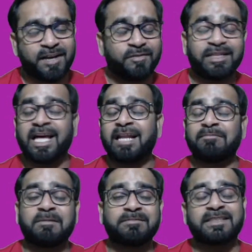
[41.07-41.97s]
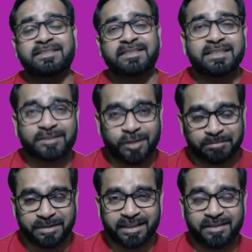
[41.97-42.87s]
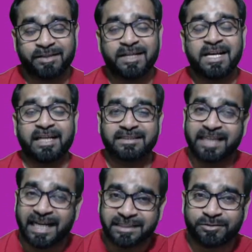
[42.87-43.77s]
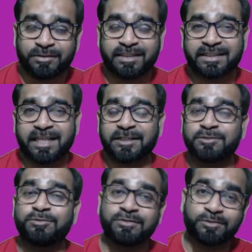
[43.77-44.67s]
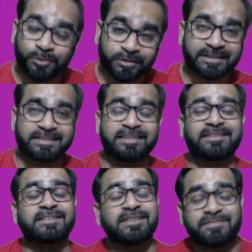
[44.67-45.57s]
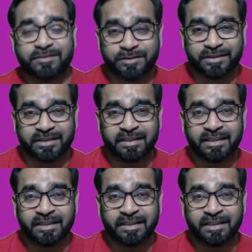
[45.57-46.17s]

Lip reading: With the help of this topic, a science student can do good research in his future,